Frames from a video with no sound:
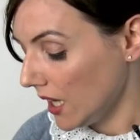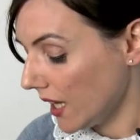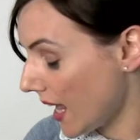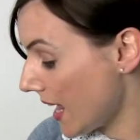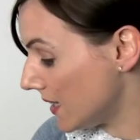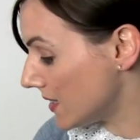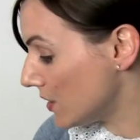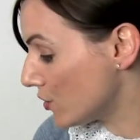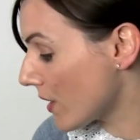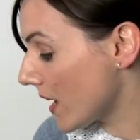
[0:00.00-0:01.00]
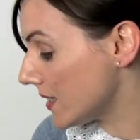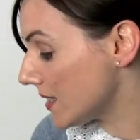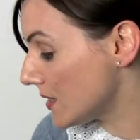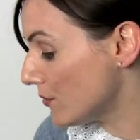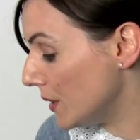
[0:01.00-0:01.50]
and cakes and
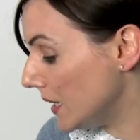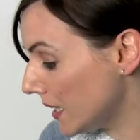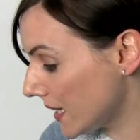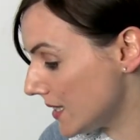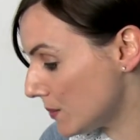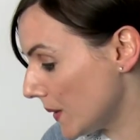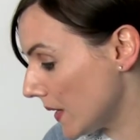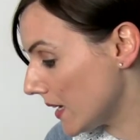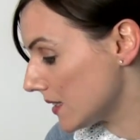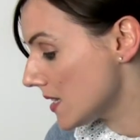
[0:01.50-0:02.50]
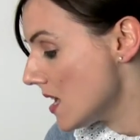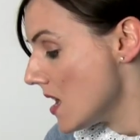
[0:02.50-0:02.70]
dries. It's a really nice one, that.